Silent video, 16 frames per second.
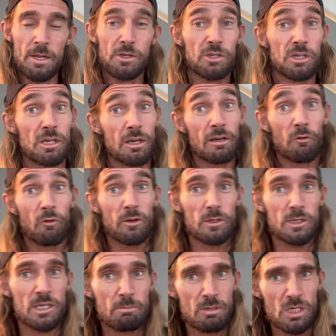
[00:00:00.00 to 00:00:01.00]
So you're gonna feel
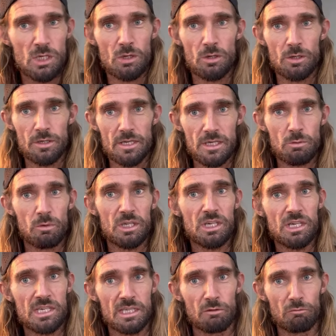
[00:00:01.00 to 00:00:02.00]
some soreness, which
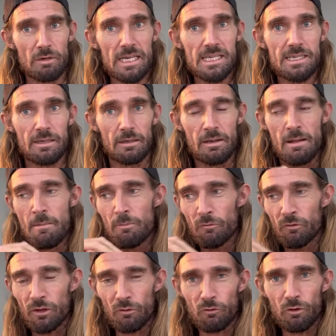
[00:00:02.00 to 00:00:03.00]
is the reason
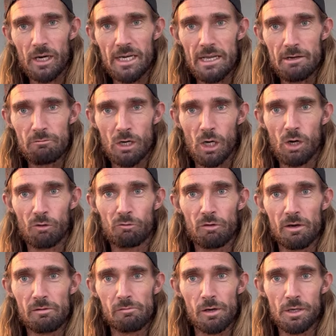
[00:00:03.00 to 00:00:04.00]
for the Friday
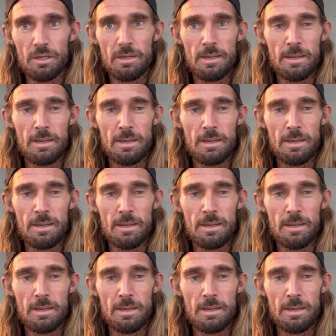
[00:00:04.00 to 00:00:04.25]
recovery run.